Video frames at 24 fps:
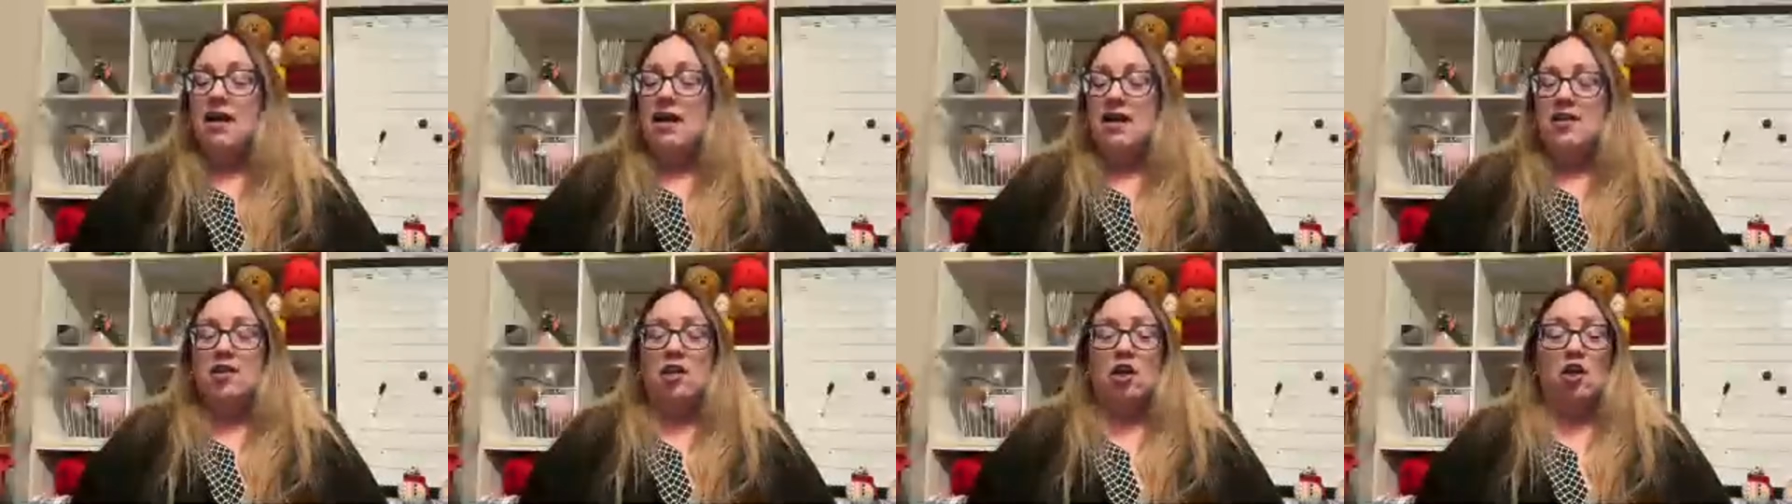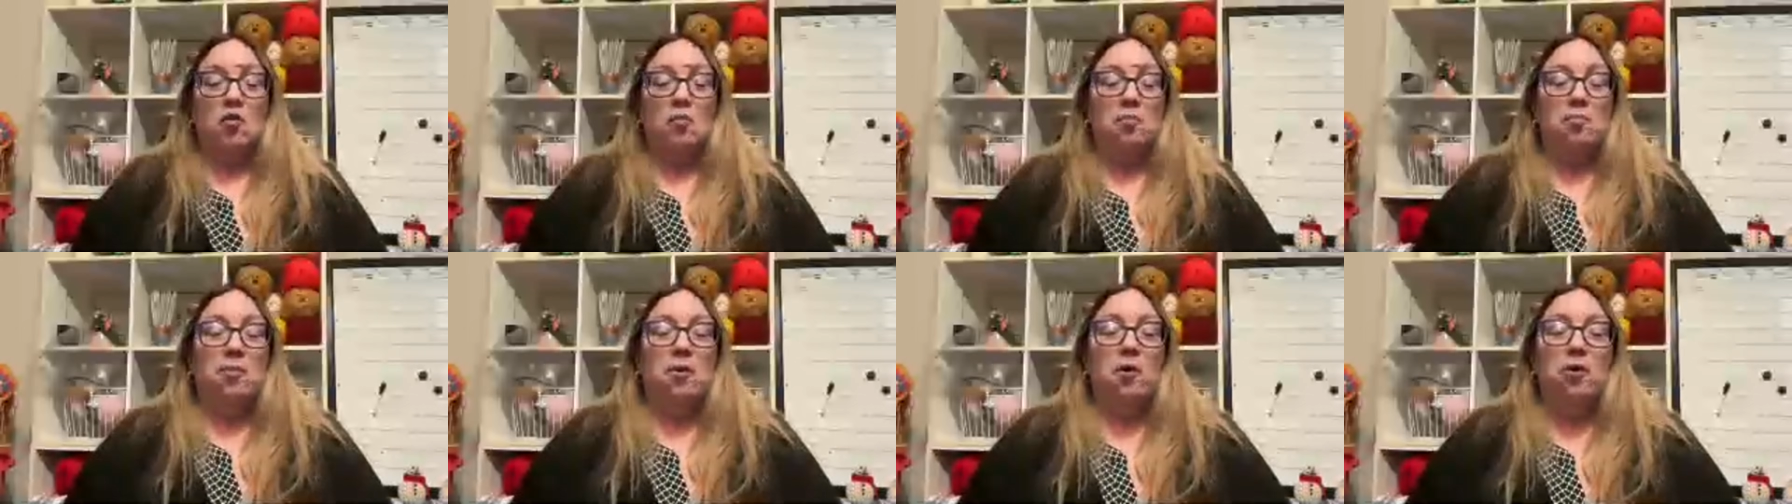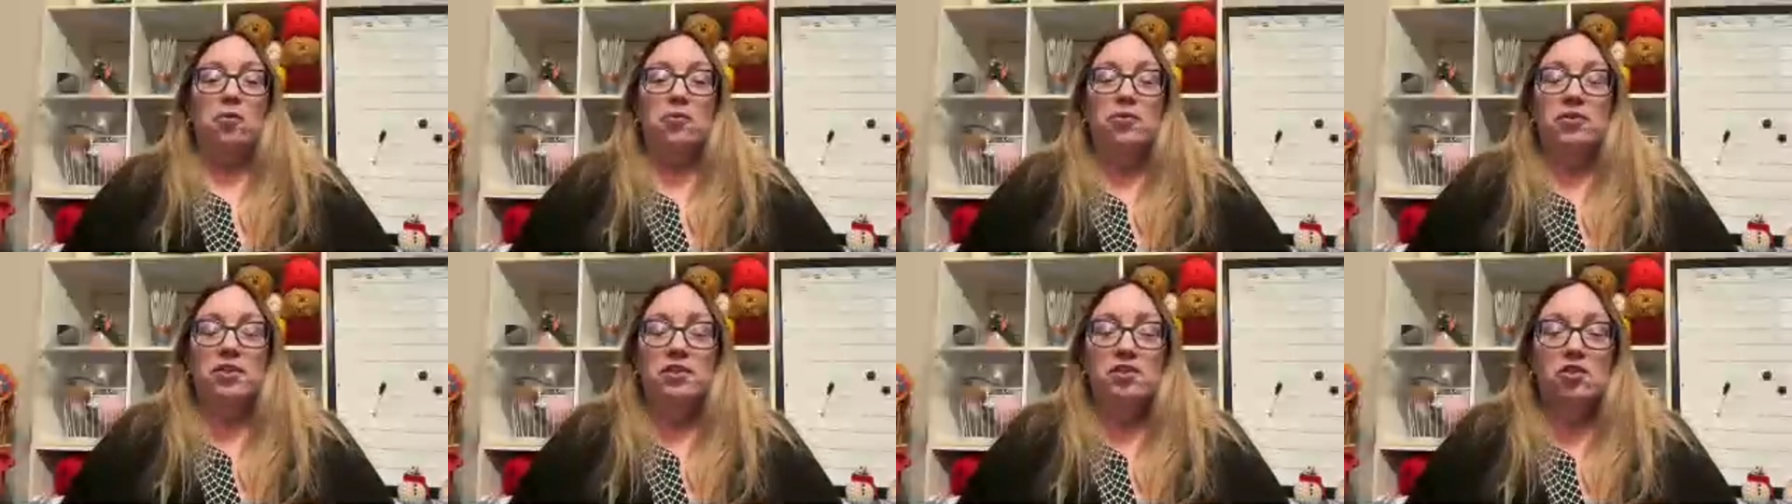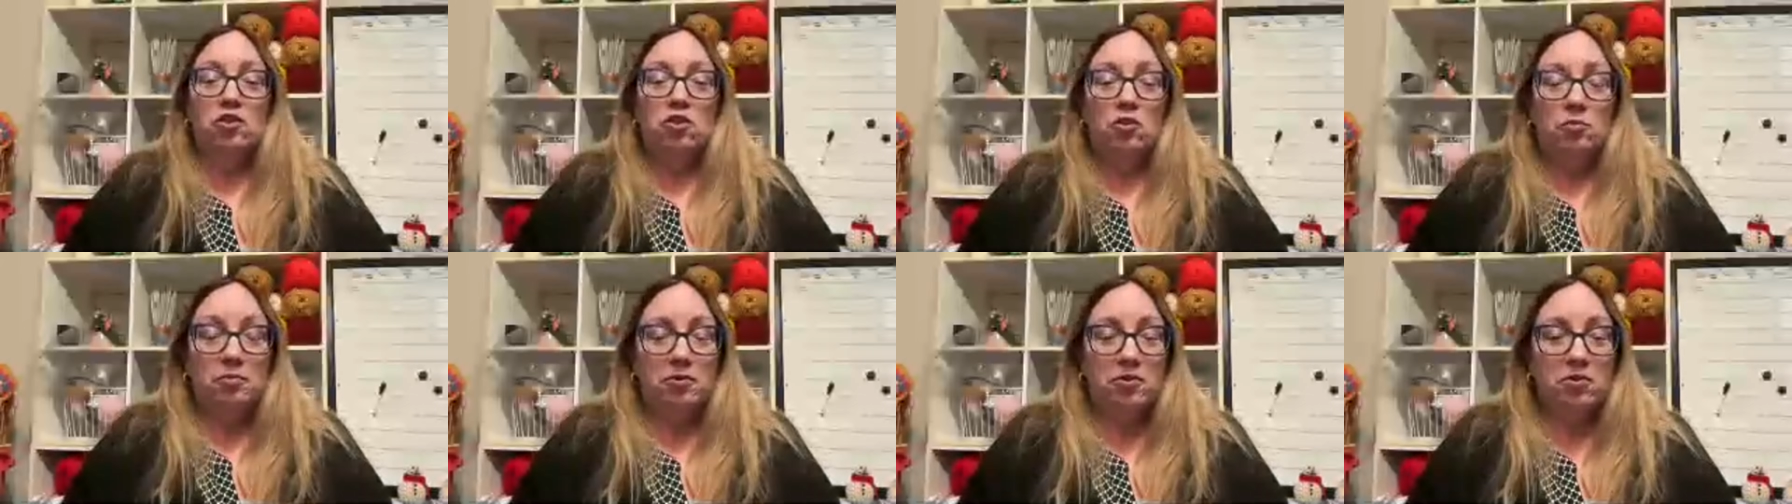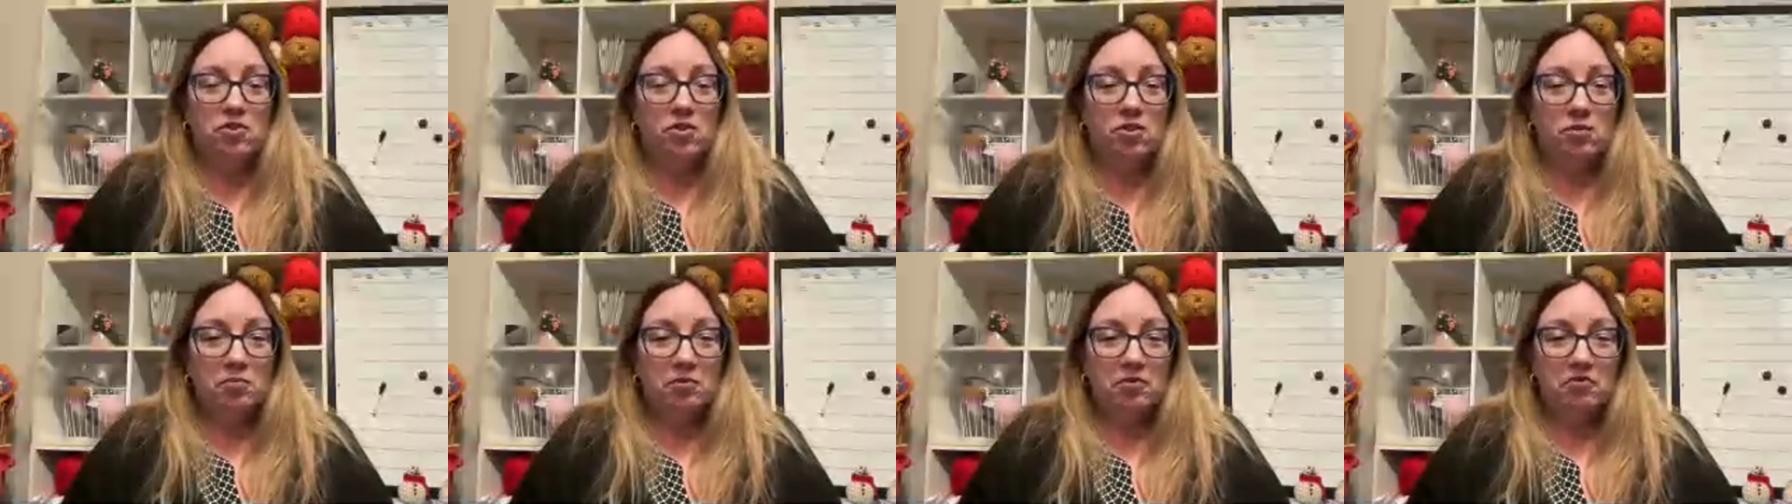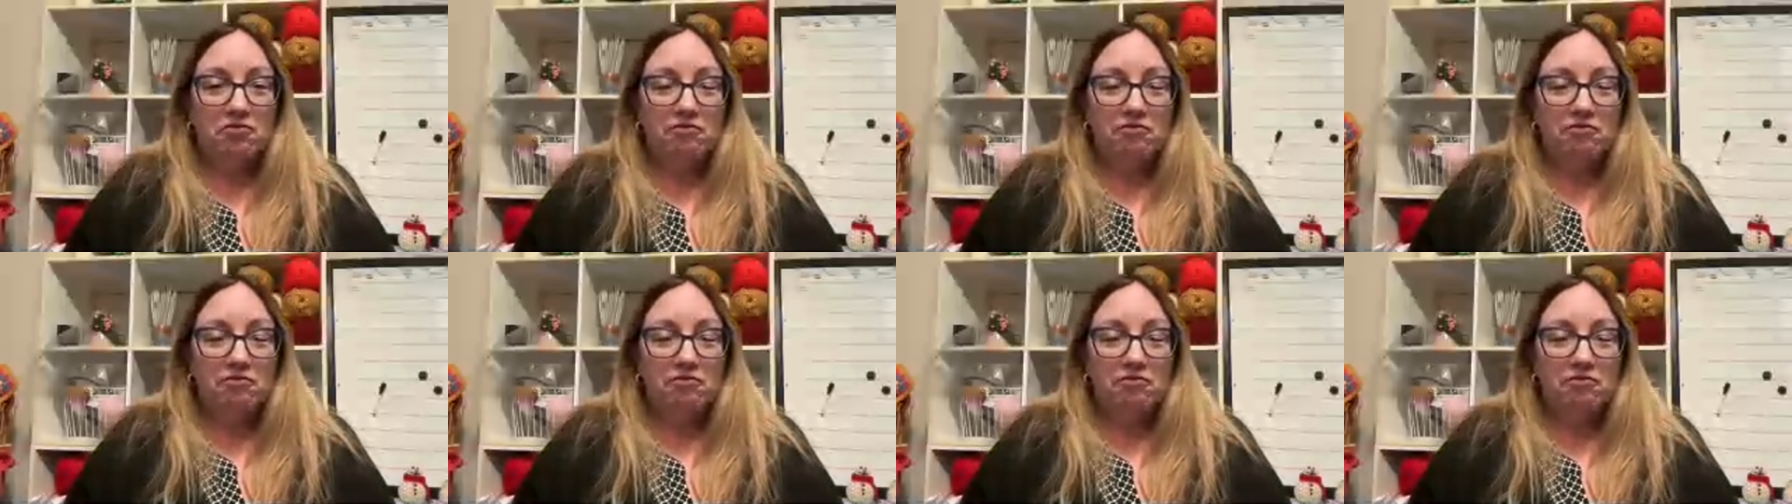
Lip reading: They're both super, super